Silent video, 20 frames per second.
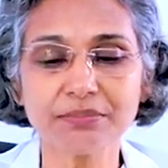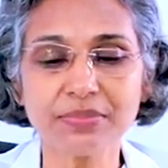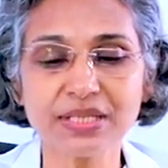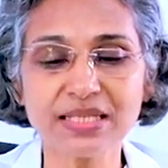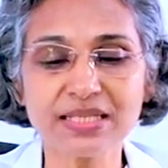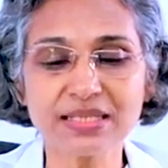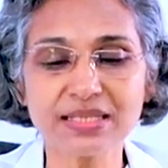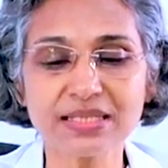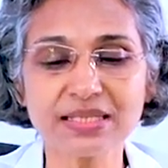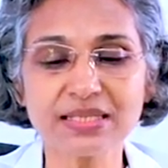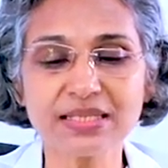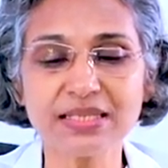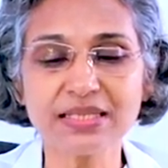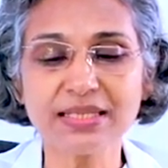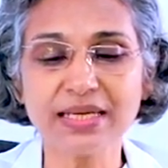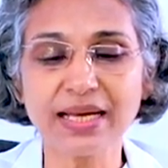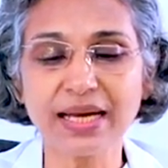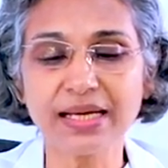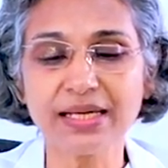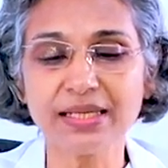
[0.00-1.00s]
by 60,
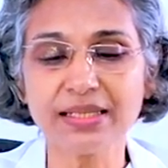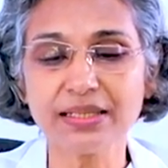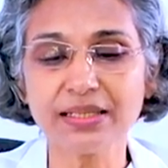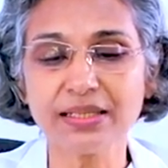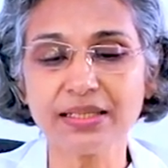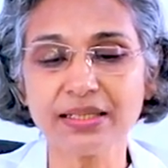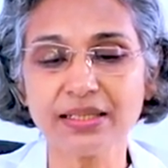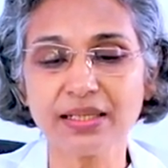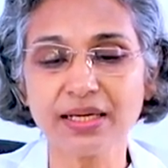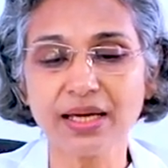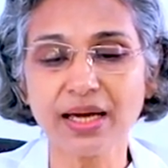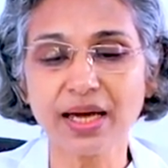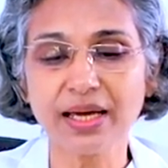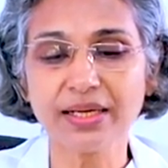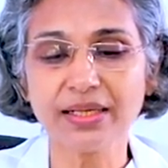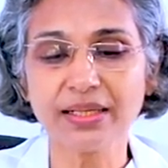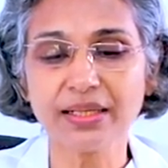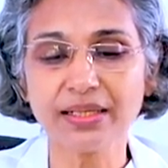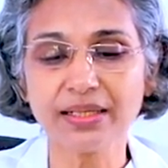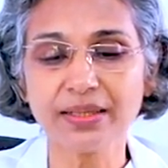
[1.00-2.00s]
90,
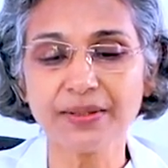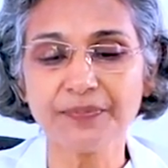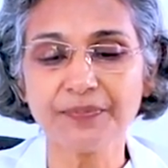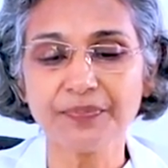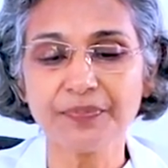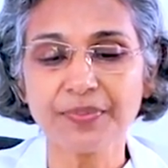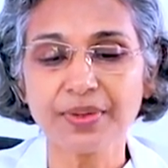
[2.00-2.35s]
and